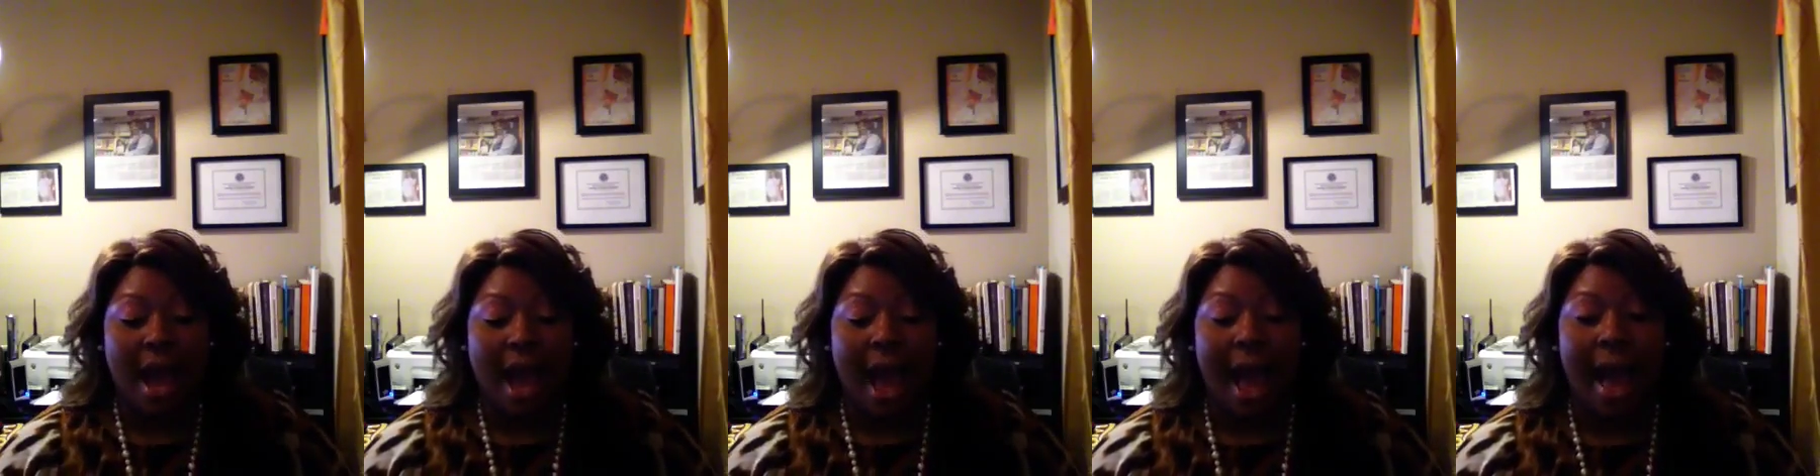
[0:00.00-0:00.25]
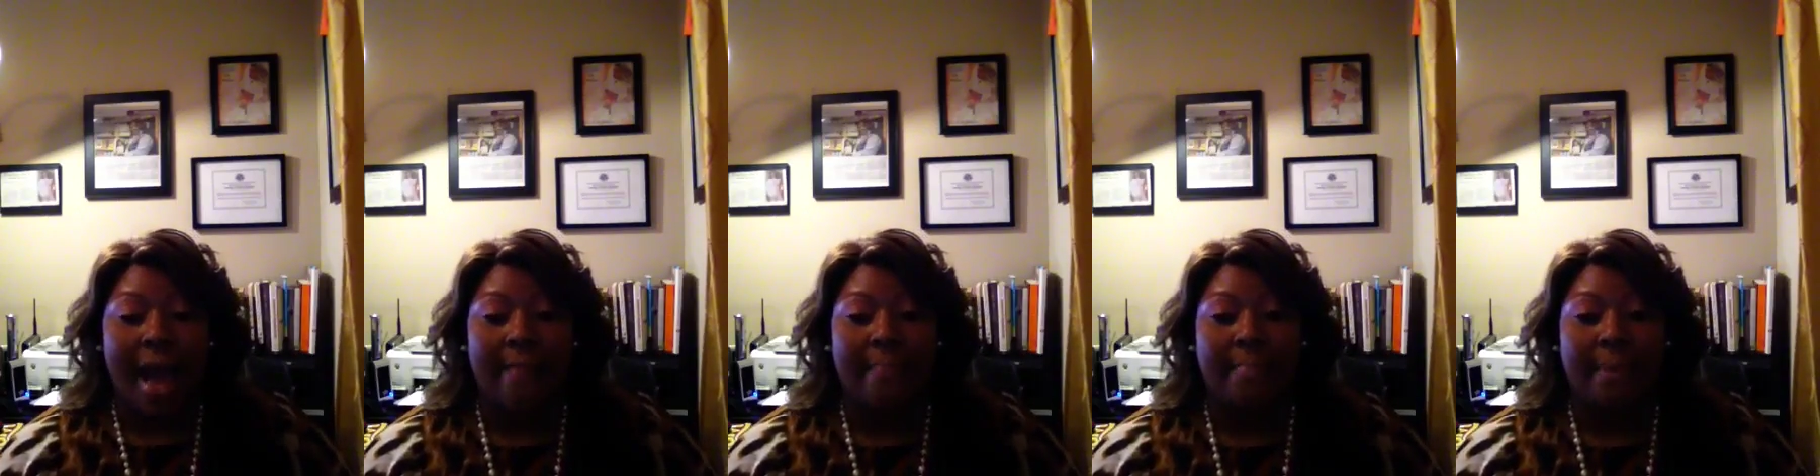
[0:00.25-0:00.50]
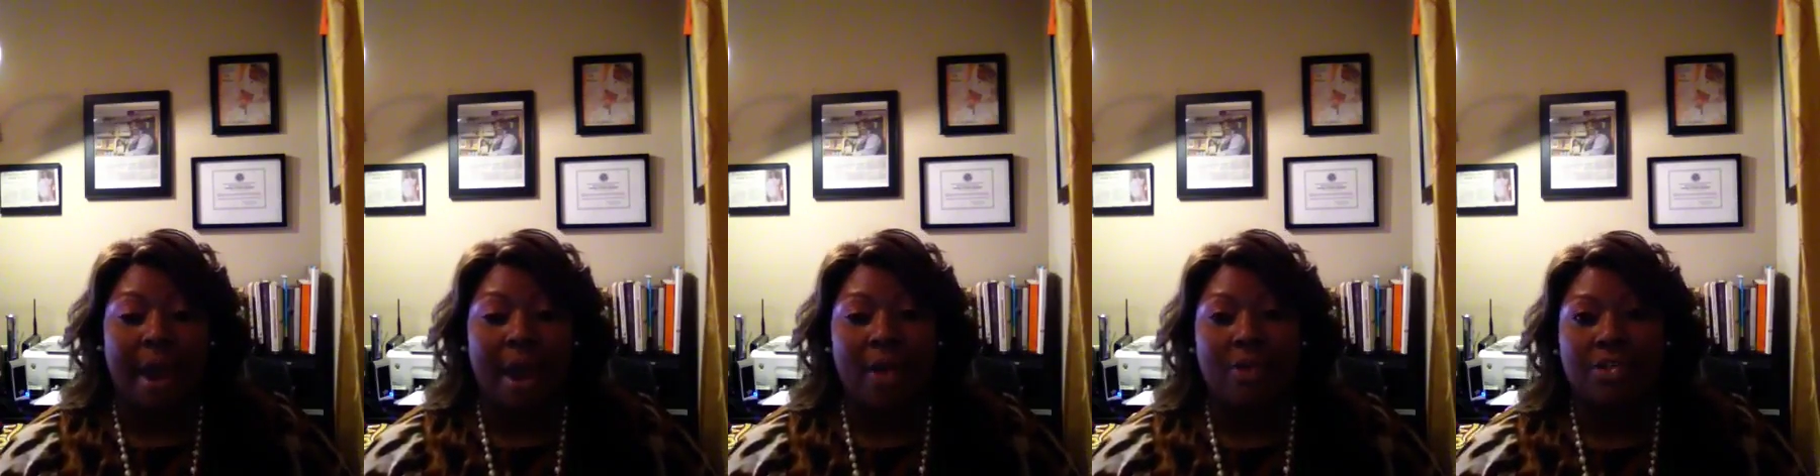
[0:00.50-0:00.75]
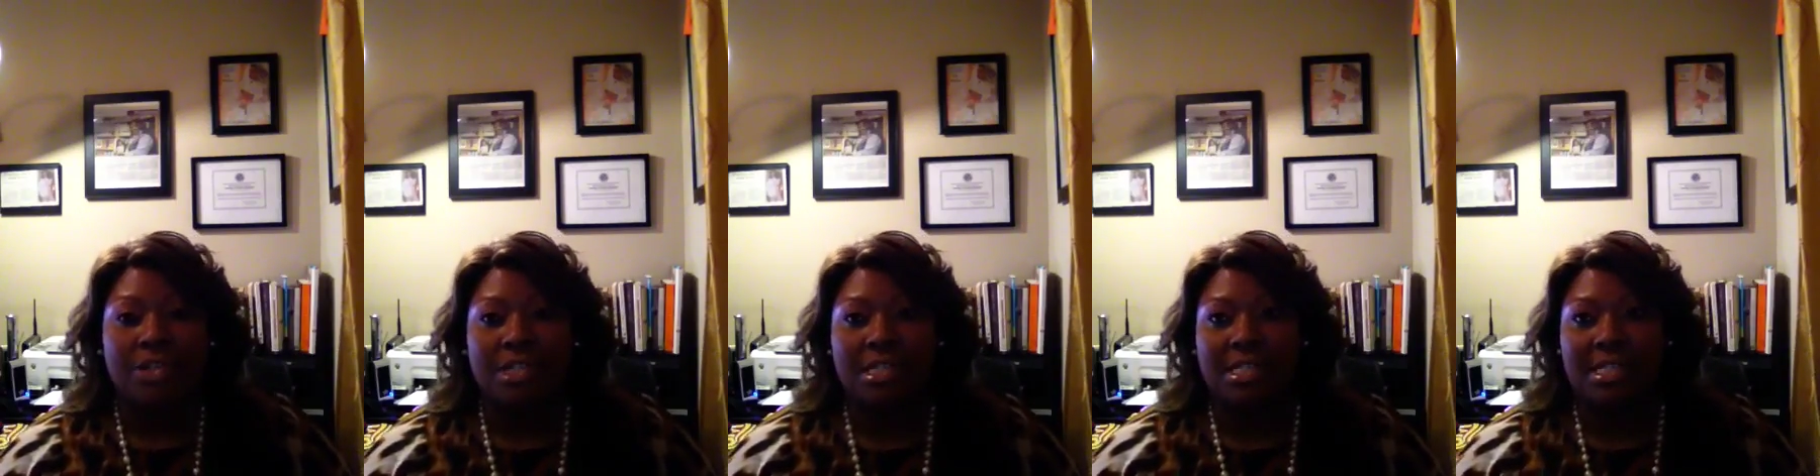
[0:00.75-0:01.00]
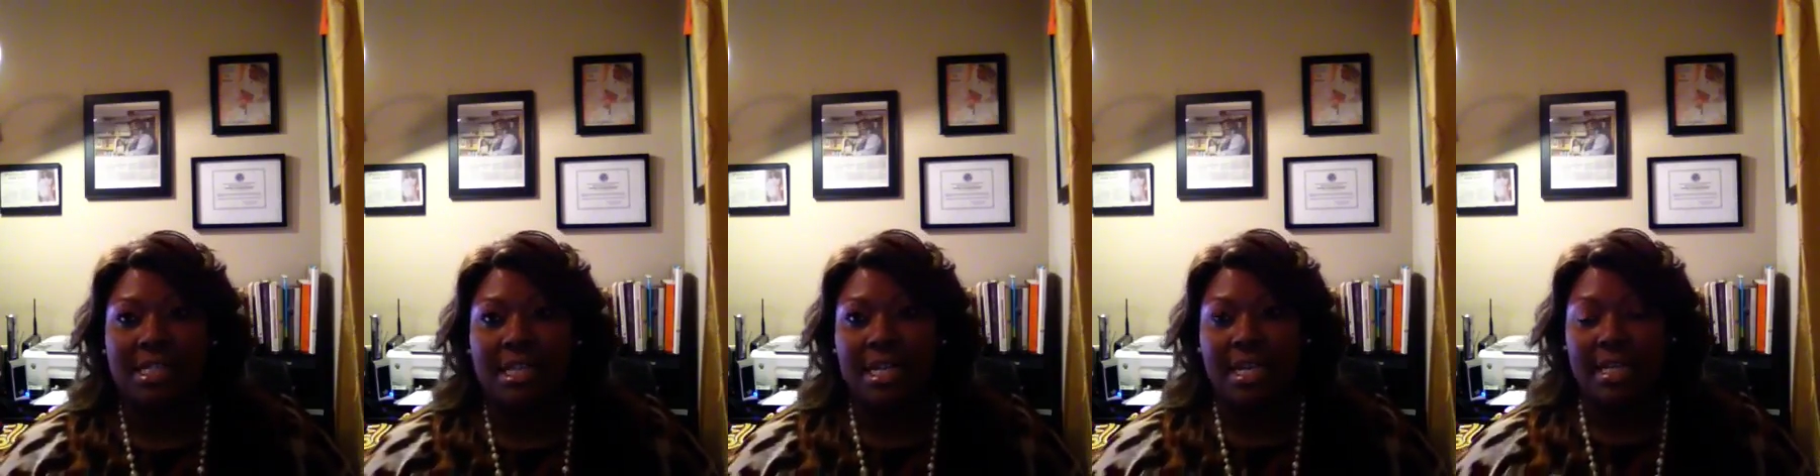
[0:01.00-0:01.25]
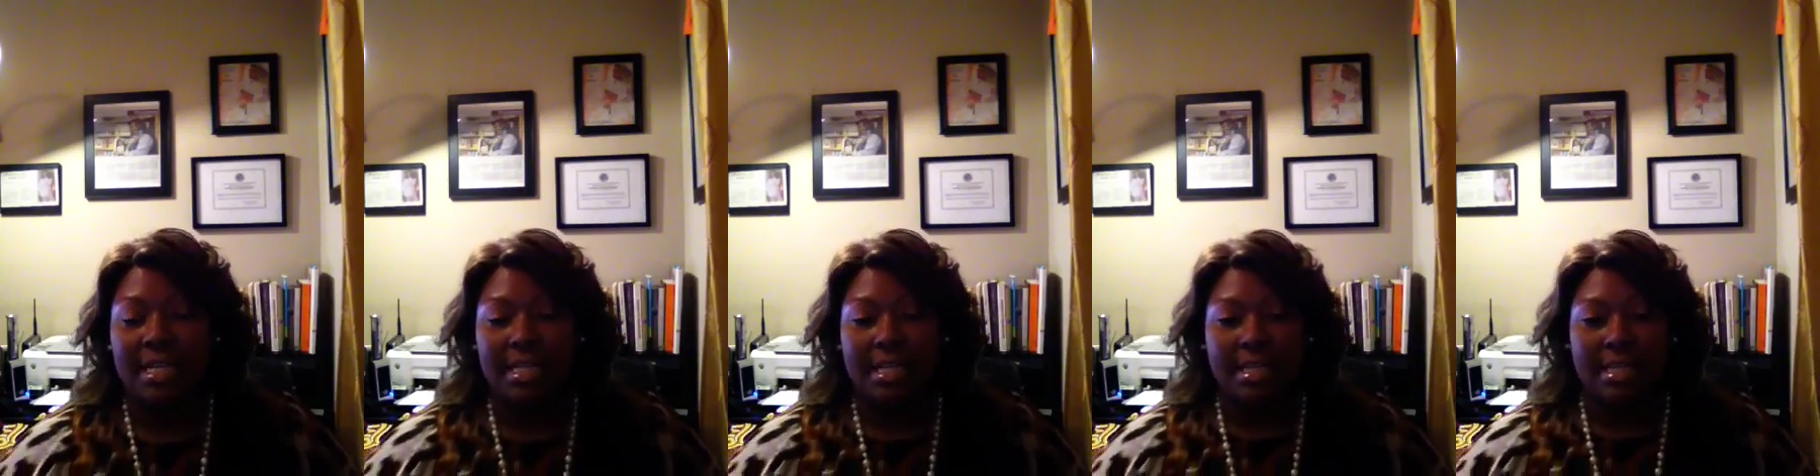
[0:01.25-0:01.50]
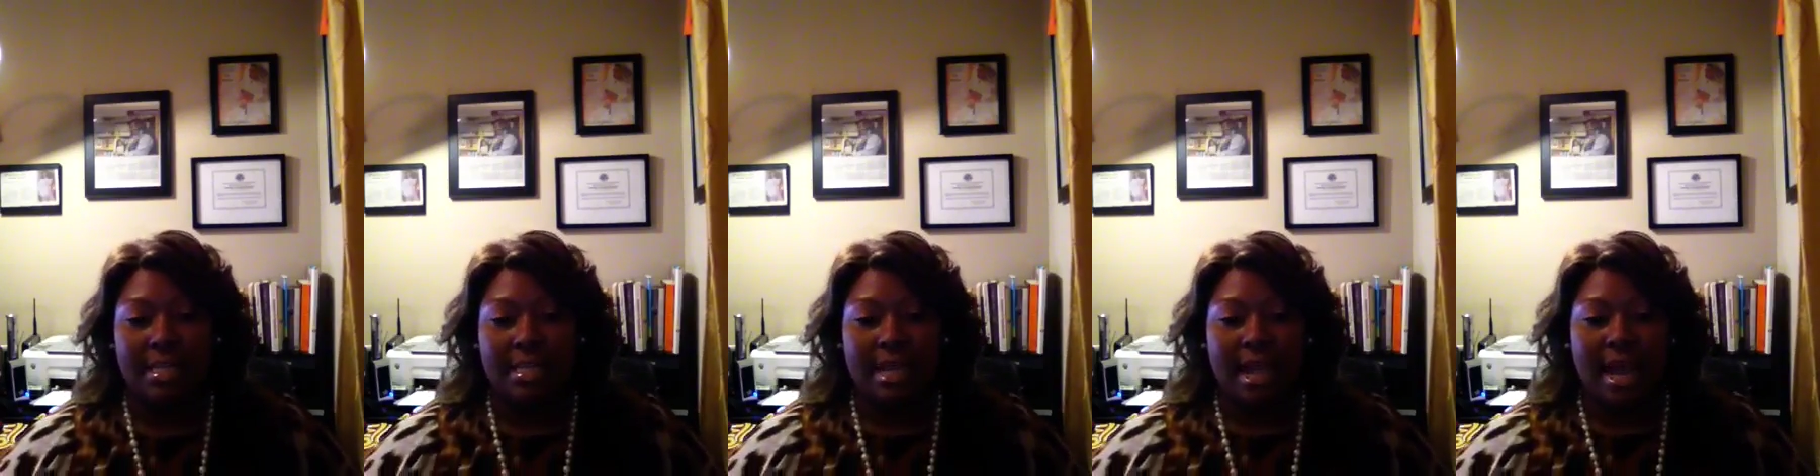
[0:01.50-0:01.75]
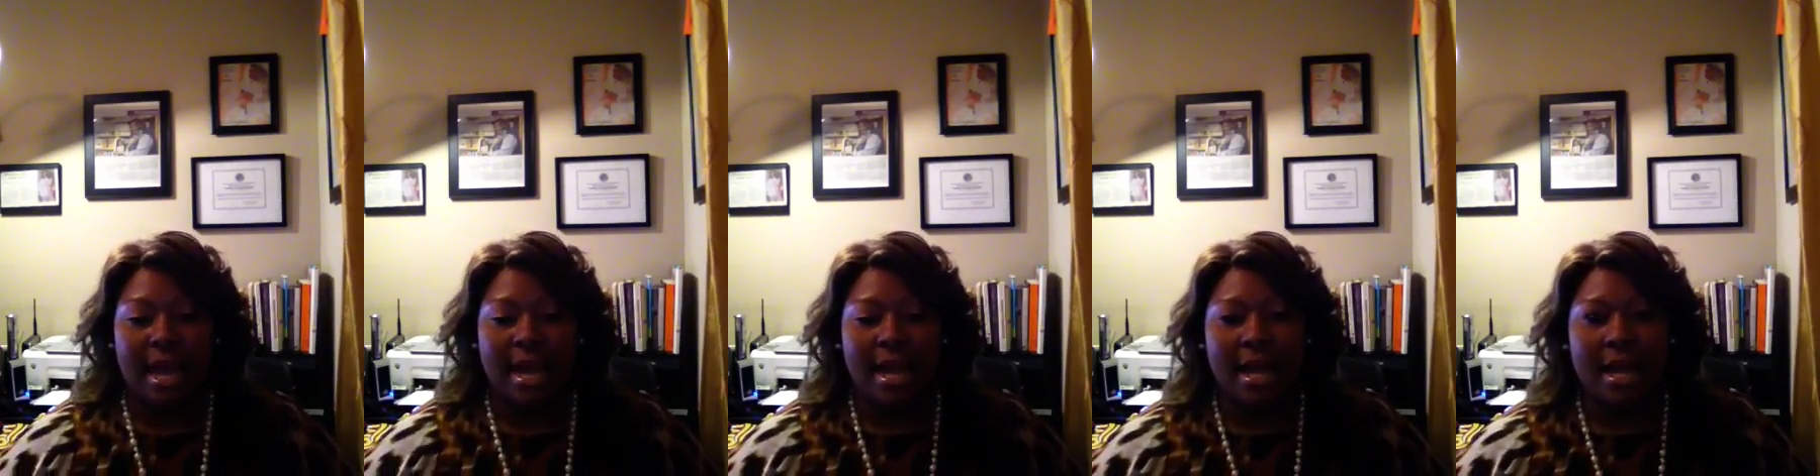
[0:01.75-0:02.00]
I purchased it,
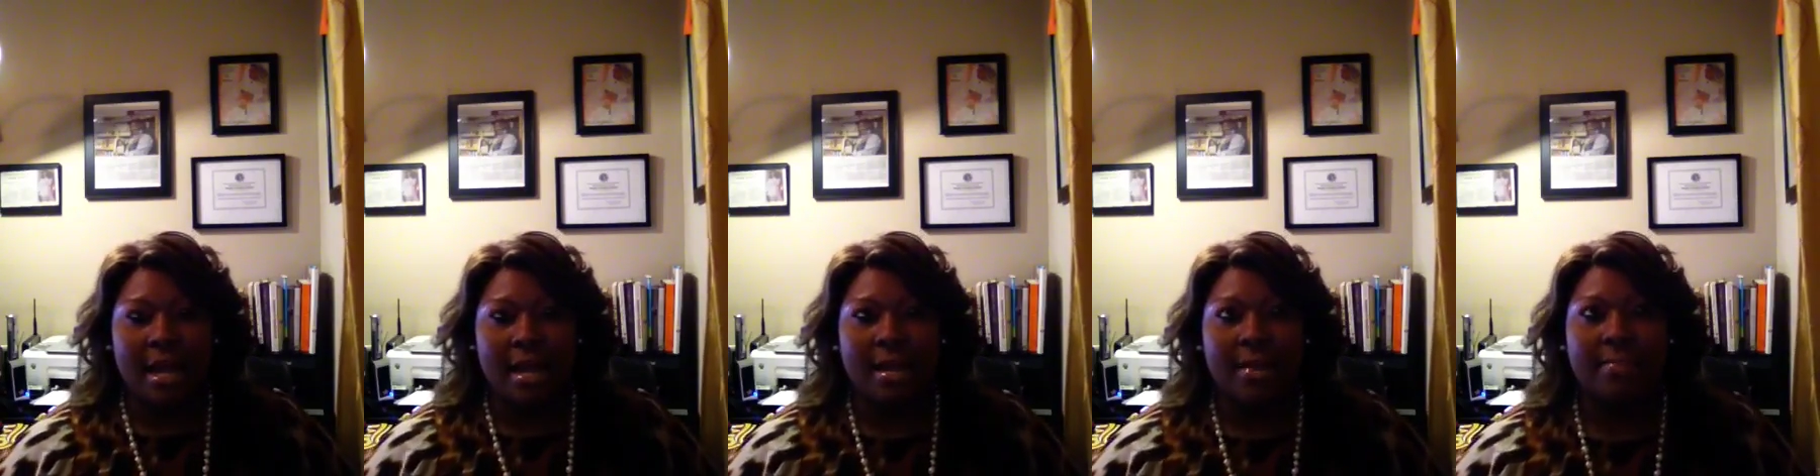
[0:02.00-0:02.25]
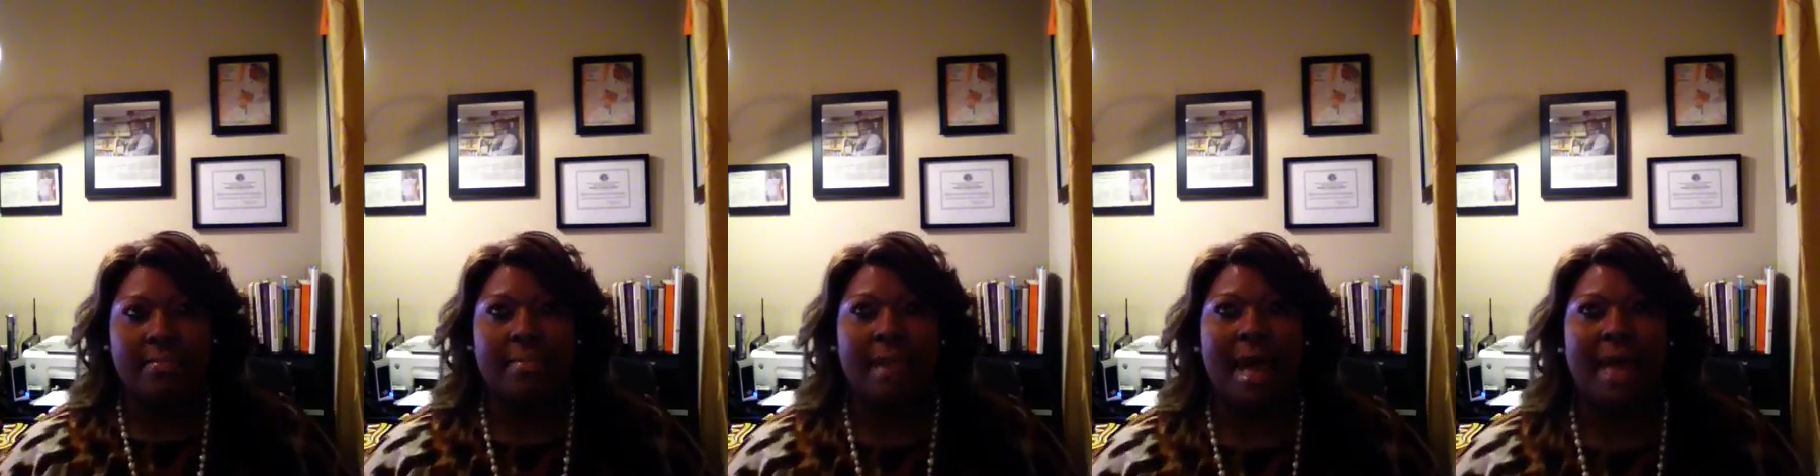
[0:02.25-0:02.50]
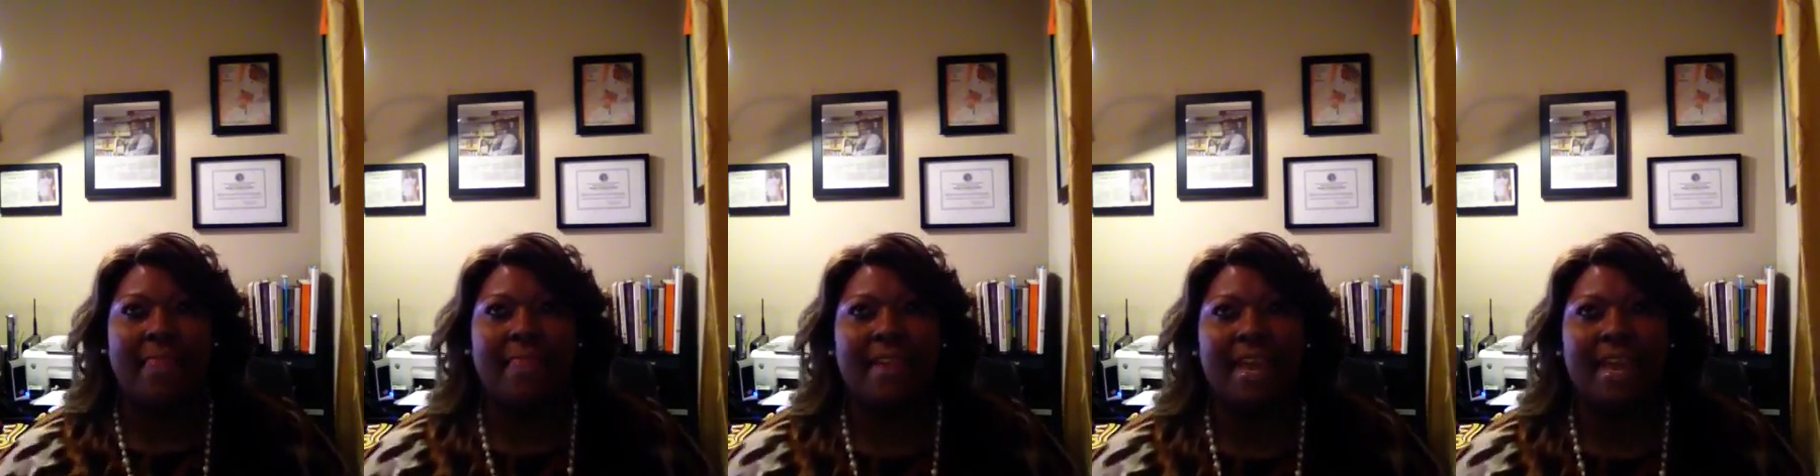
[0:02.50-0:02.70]
I